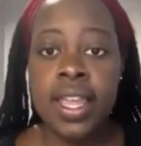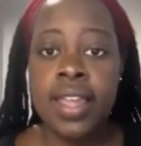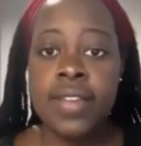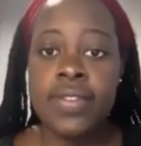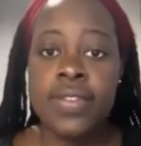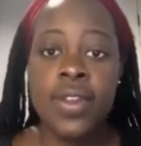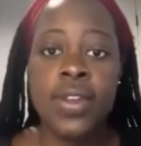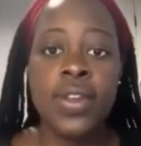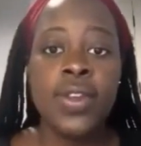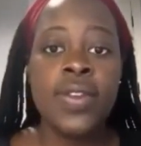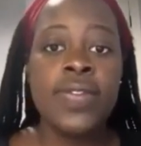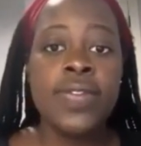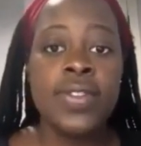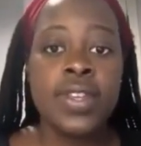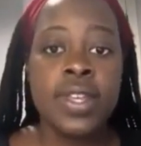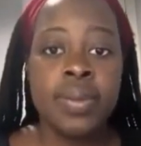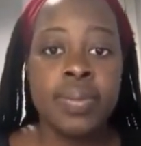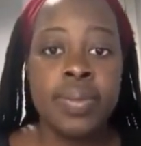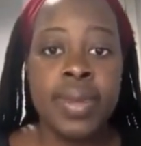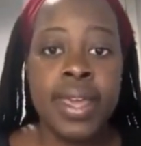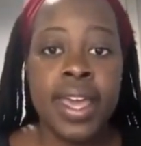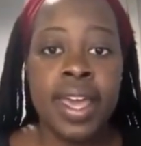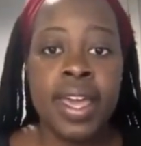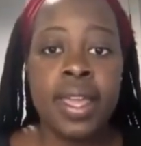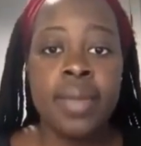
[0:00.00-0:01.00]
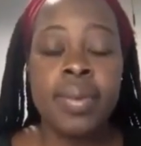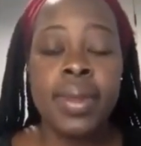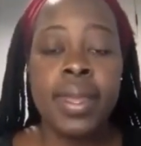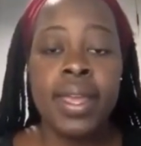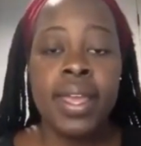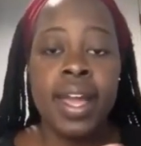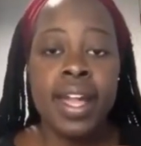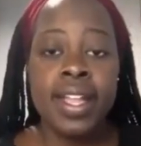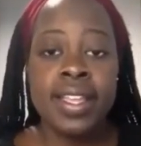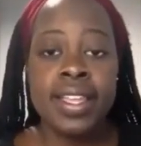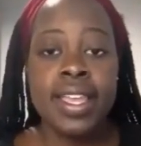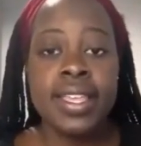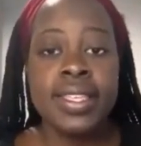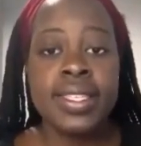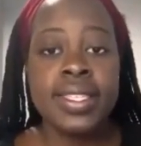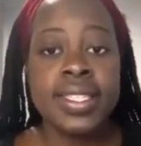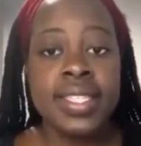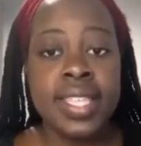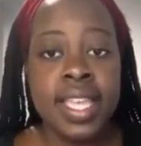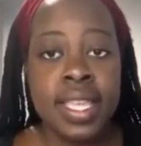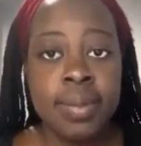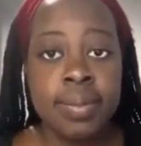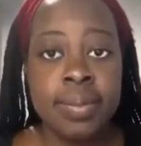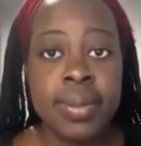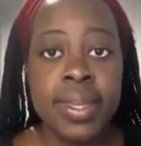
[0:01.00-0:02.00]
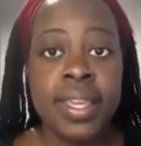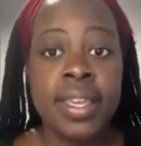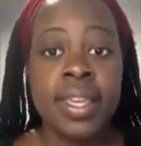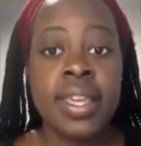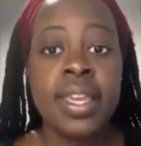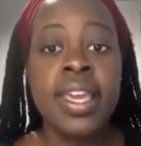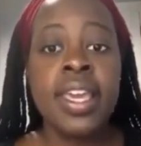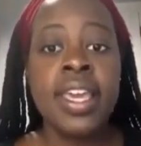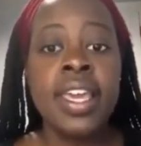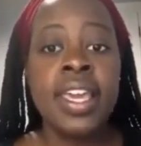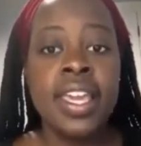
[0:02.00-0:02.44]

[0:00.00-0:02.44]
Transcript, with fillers: I know you've done bad, but God has sent me